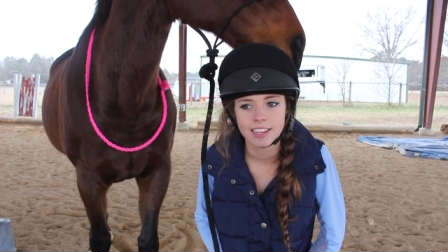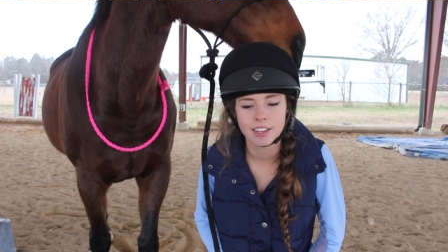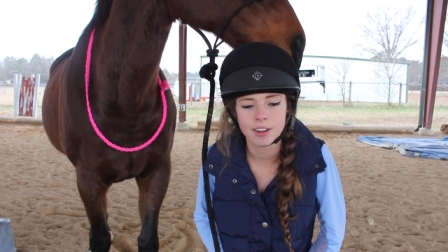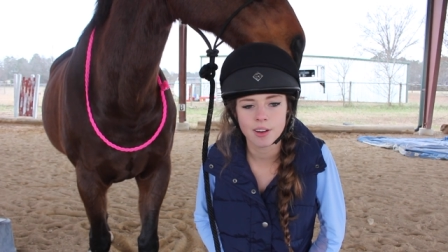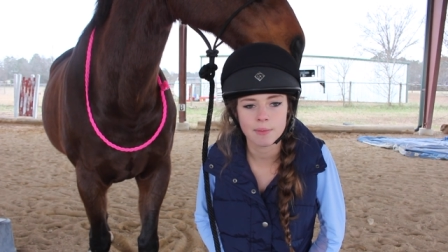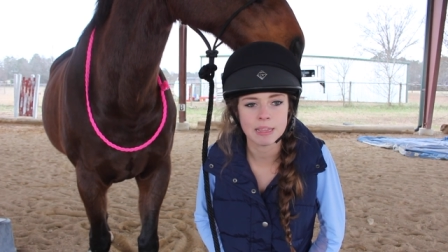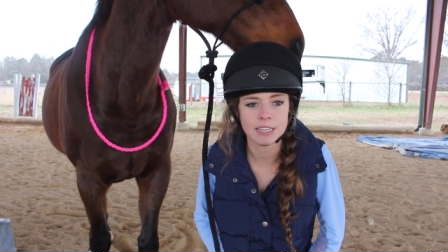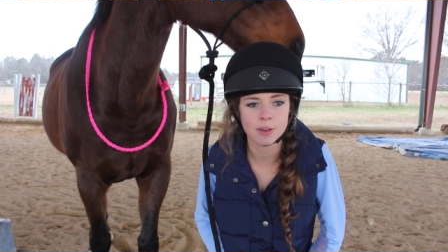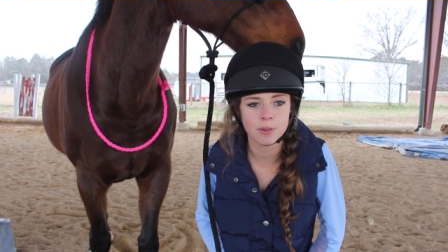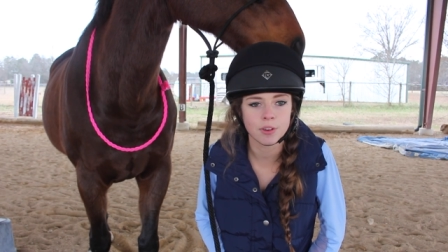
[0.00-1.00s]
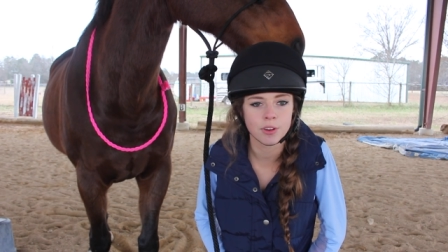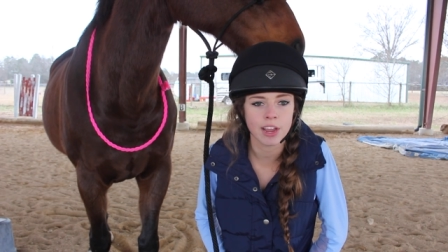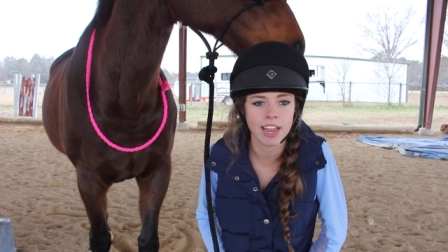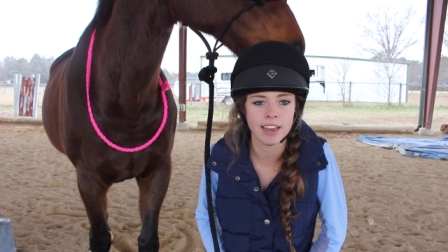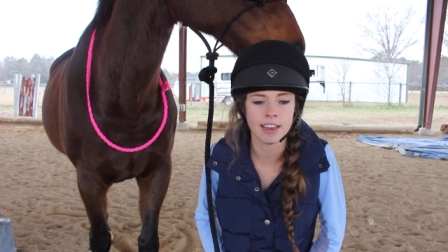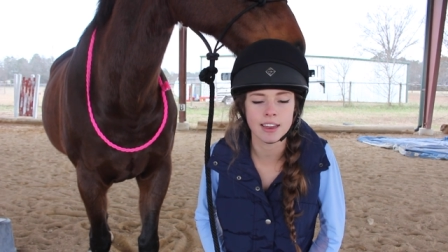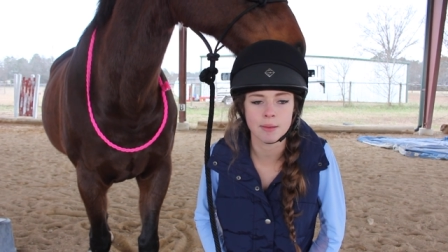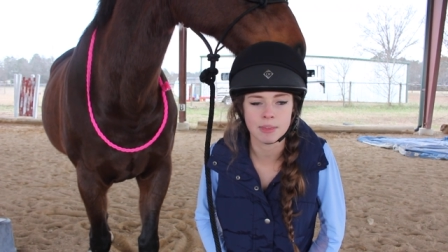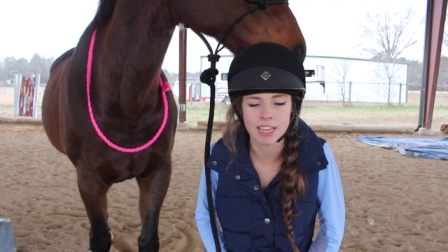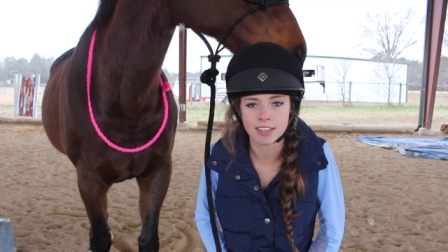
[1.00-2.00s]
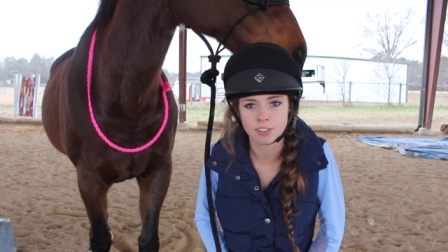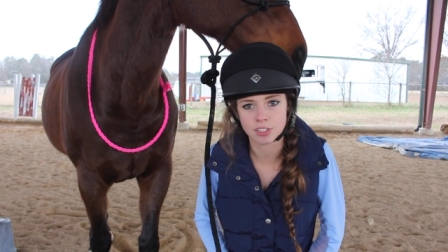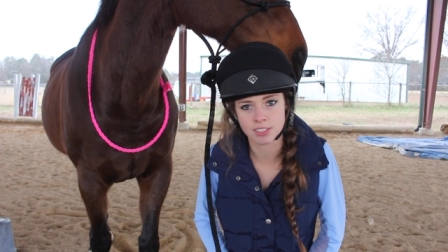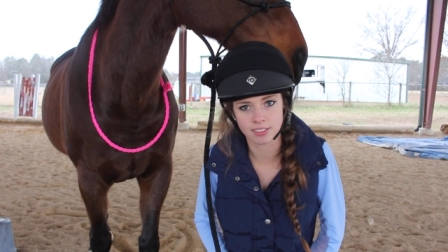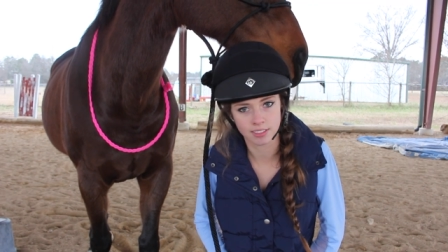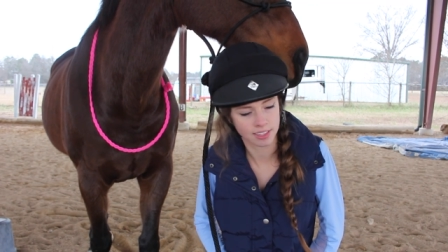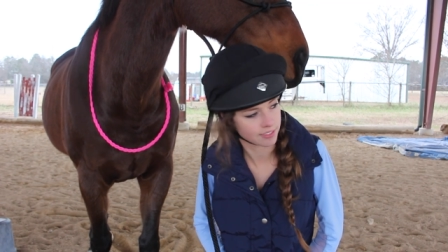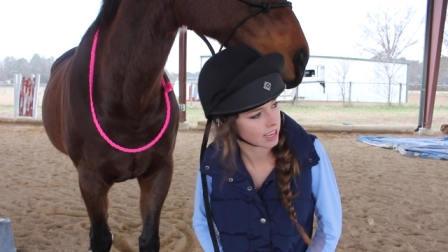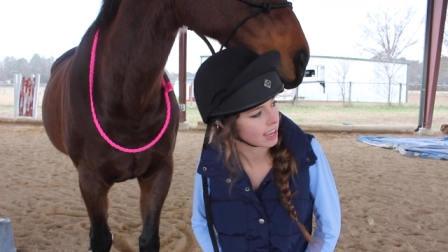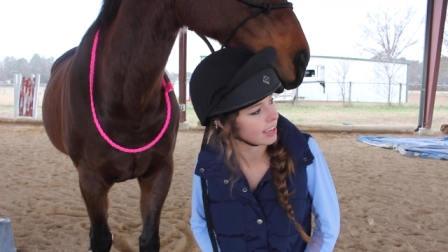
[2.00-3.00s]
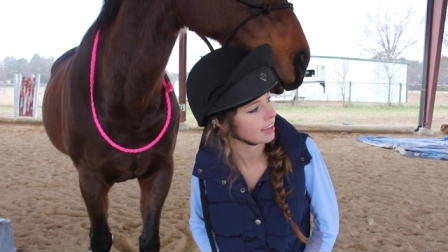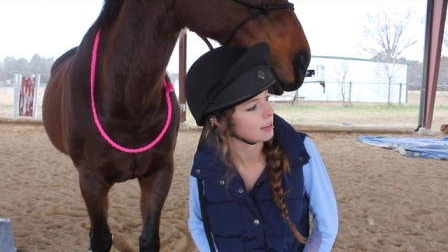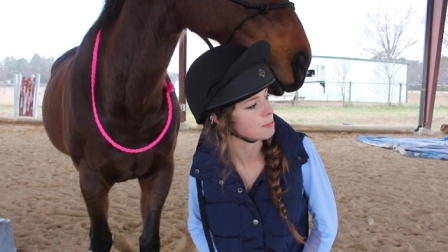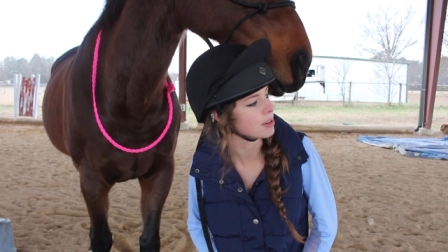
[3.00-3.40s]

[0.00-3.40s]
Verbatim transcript: You know, I mean, don't create an enemy and just leave it hanging.